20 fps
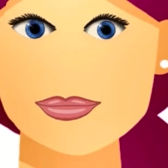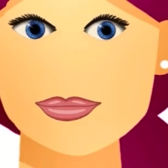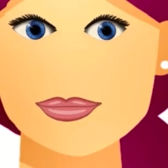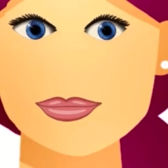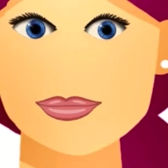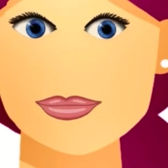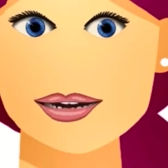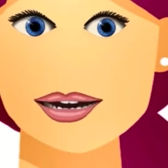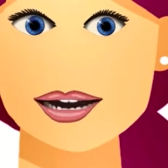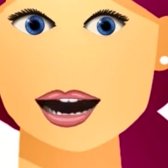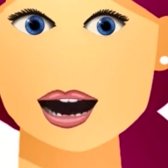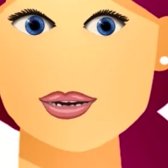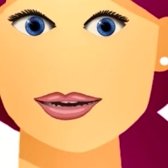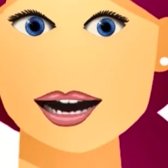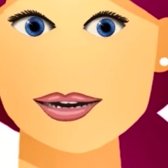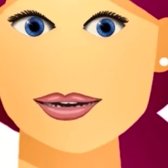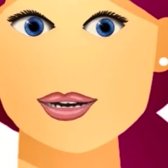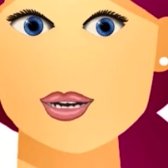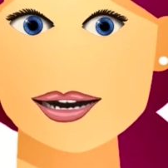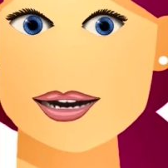Note
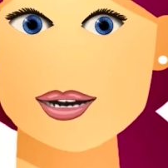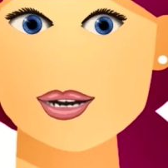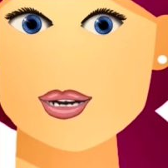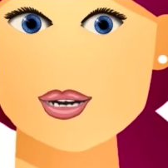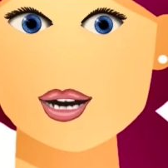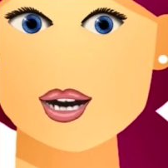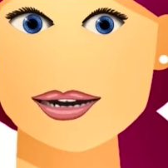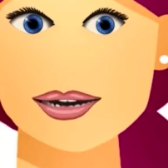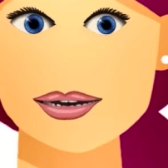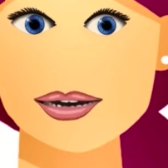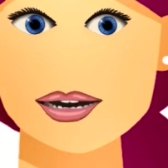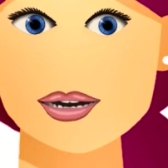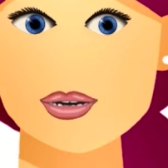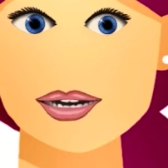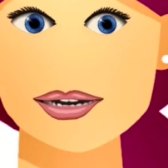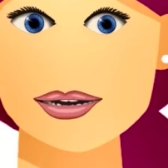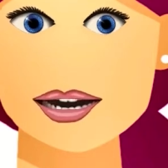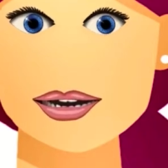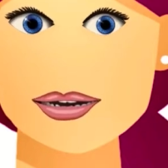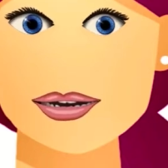that there is no dot
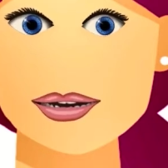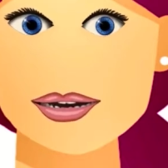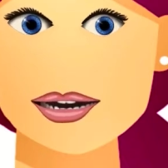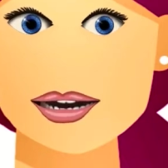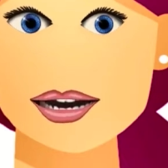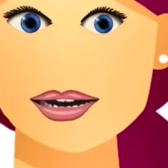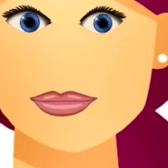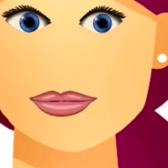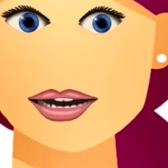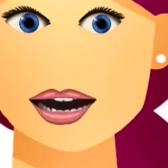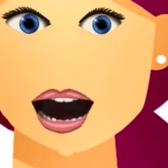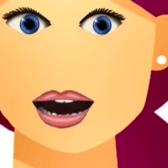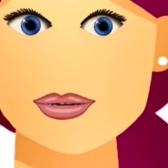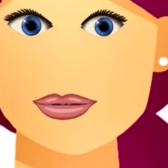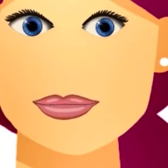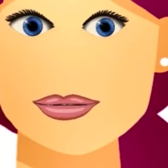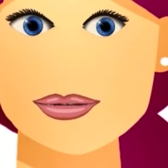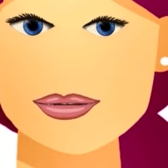symbol on the Vav.